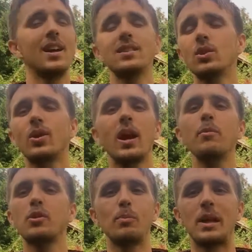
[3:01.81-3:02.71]
It's okay
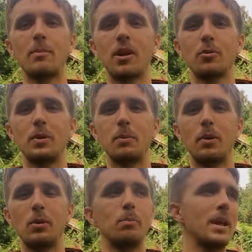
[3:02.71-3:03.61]
to blame other
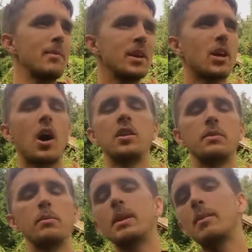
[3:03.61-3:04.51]
people, blame the
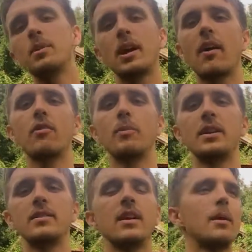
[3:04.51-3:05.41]
economy, blame the
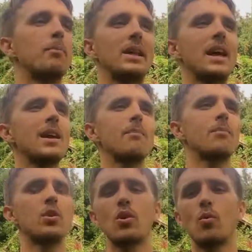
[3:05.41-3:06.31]
government,
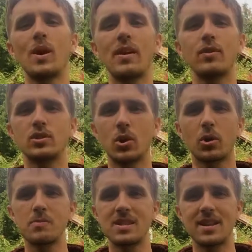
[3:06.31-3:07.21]
blame, whatever
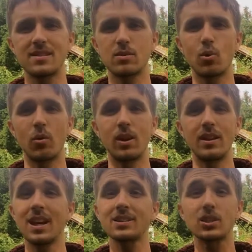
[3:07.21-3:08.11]
circumstances we're
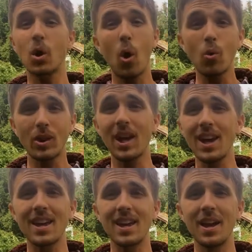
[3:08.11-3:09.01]
in. That's
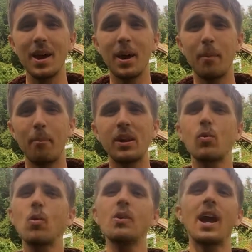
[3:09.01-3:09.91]
okay, but it
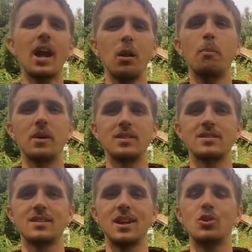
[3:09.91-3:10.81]
won't help
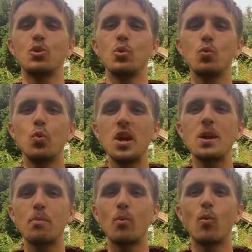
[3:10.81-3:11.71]
us to
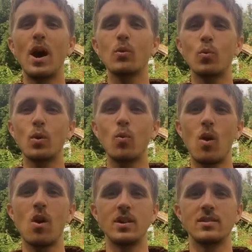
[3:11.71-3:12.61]
reap what we
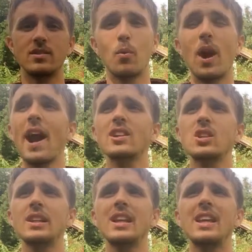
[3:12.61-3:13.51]
want. We're
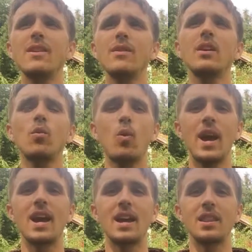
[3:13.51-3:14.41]
actually giving
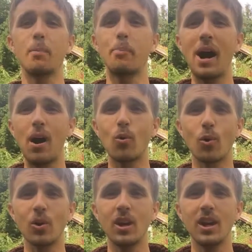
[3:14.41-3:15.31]
away the power